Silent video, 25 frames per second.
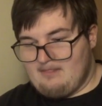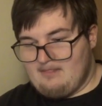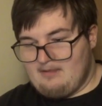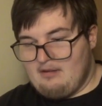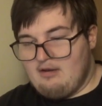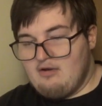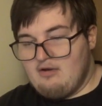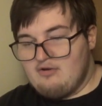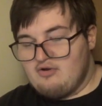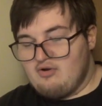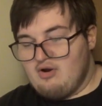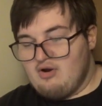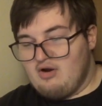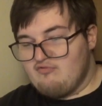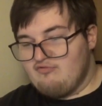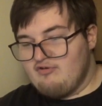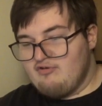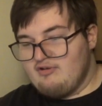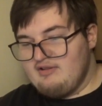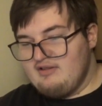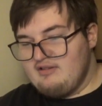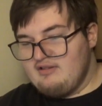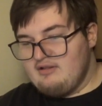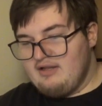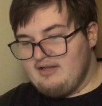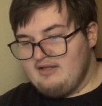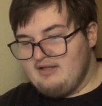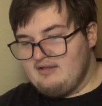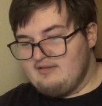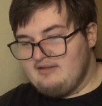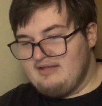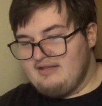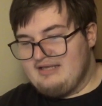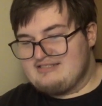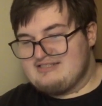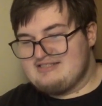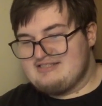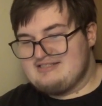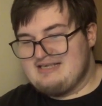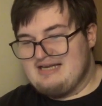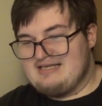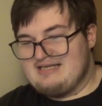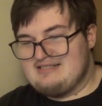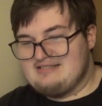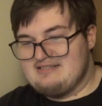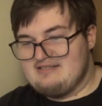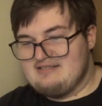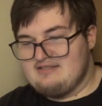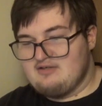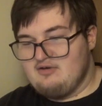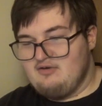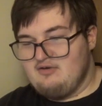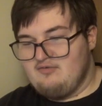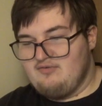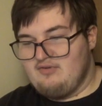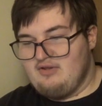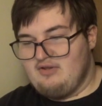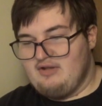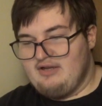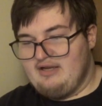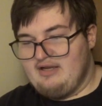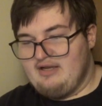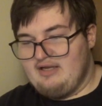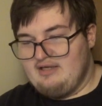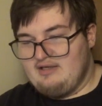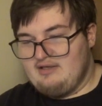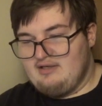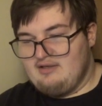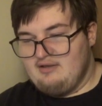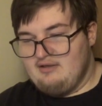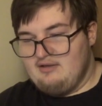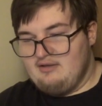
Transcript: I don't know, I really like the aesthetic of, like,